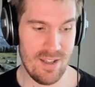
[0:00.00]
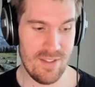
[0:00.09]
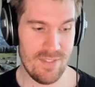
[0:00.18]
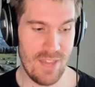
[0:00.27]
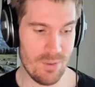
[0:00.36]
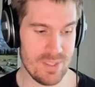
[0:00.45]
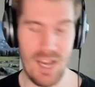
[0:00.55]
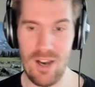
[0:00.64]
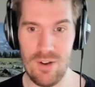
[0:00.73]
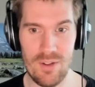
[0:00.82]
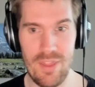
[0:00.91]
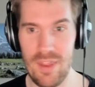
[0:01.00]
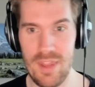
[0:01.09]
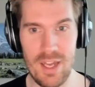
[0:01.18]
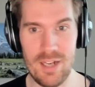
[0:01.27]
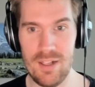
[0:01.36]
that was how,
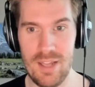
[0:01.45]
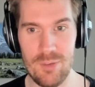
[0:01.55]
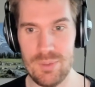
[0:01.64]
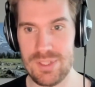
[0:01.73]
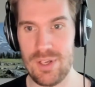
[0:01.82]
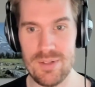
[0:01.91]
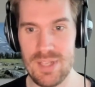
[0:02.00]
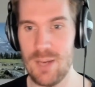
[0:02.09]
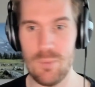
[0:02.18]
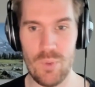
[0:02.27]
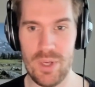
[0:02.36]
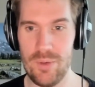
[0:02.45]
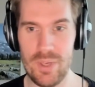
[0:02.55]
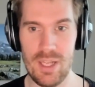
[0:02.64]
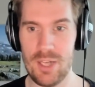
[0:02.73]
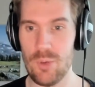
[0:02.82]
then it was go time. We
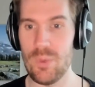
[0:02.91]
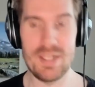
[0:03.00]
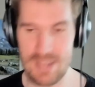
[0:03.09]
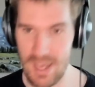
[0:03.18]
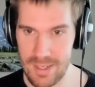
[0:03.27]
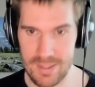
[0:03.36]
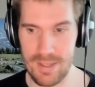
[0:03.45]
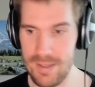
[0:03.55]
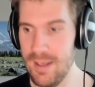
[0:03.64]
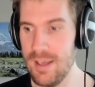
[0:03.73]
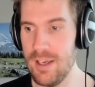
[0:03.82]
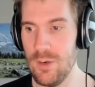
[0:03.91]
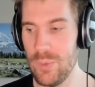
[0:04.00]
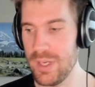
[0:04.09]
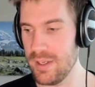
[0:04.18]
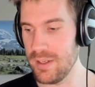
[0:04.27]
like redesigned it.
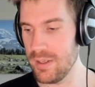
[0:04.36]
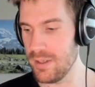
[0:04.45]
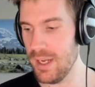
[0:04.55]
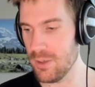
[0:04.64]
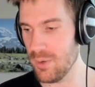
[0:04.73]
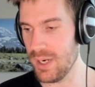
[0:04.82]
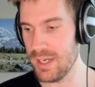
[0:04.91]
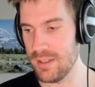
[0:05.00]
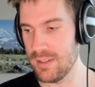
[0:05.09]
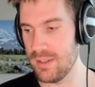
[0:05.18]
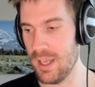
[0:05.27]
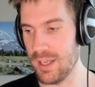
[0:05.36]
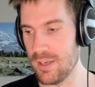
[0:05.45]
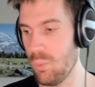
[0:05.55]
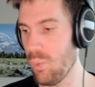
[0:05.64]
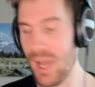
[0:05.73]
We iterated like
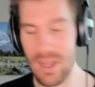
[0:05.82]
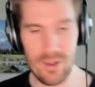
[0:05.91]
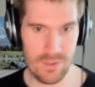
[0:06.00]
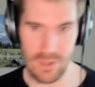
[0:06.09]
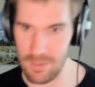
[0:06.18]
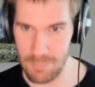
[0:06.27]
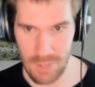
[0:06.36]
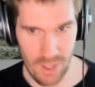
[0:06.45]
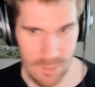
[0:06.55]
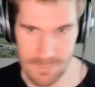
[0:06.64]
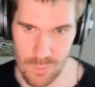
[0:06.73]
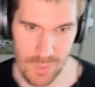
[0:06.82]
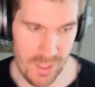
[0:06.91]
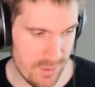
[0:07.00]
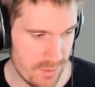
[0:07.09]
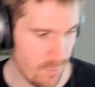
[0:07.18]
wild on the prompt.
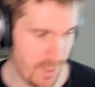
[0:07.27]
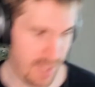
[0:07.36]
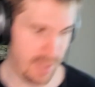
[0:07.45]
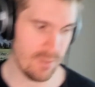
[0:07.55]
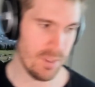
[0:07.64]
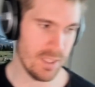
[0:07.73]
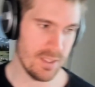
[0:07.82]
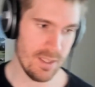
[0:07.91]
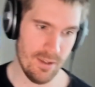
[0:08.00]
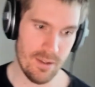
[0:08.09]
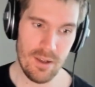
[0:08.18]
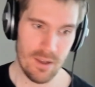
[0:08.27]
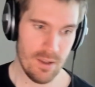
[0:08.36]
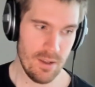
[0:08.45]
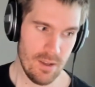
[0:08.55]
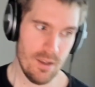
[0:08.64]
We did
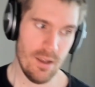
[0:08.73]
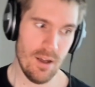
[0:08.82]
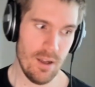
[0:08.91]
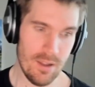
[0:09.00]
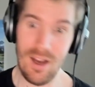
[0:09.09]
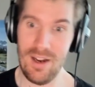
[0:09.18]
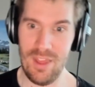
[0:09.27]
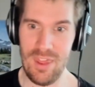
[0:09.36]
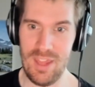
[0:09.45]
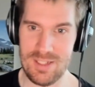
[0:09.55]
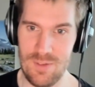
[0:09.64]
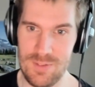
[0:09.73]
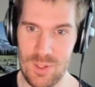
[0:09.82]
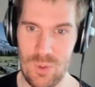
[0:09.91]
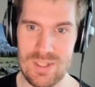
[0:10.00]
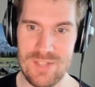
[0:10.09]
a lot of things over the
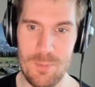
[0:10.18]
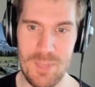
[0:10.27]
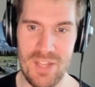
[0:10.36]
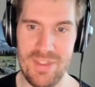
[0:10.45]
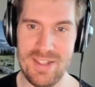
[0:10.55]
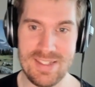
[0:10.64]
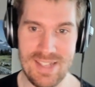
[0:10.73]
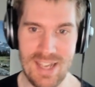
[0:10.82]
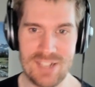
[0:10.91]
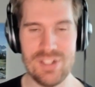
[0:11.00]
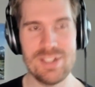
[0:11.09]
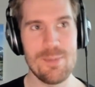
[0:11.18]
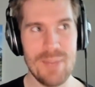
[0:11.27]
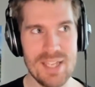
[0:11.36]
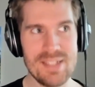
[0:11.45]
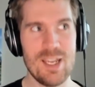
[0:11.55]
course of a month. It's
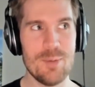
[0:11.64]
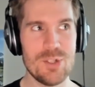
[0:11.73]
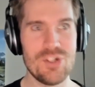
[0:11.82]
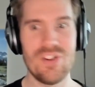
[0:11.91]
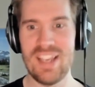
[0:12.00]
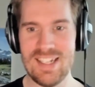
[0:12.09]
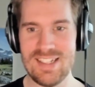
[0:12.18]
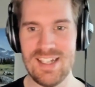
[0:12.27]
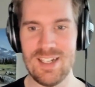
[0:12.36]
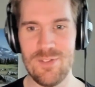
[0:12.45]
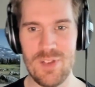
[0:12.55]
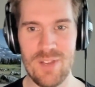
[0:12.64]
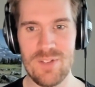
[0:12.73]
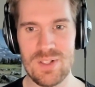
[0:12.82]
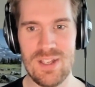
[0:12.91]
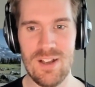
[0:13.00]
amazing how much you can get done if you give
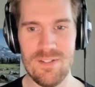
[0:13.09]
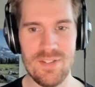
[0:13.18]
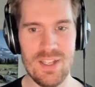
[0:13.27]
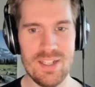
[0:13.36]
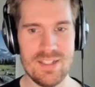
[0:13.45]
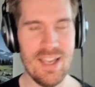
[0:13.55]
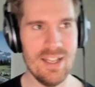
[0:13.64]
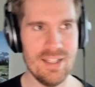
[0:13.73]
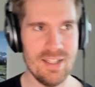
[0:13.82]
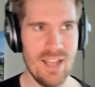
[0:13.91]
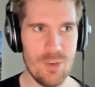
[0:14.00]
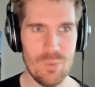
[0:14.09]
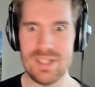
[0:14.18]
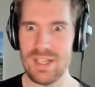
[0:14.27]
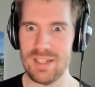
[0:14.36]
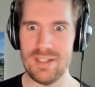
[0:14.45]
yourself in a
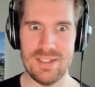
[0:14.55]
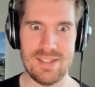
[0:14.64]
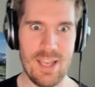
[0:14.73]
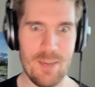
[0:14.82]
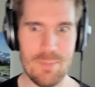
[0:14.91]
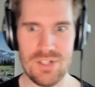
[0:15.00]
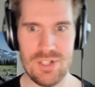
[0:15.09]
ridiculously ambitious